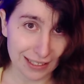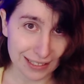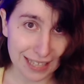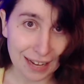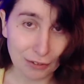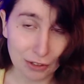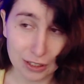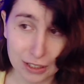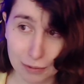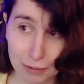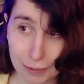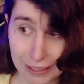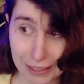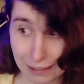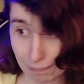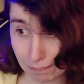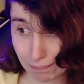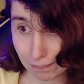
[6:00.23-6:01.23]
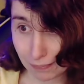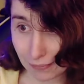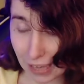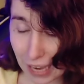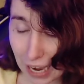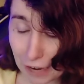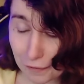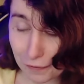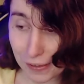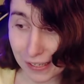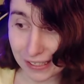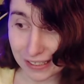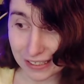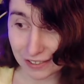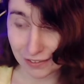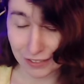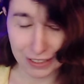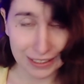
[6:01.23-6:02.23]
Levels, which I think
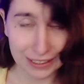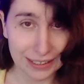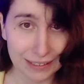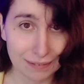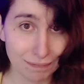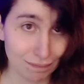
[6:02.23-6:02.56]
is really...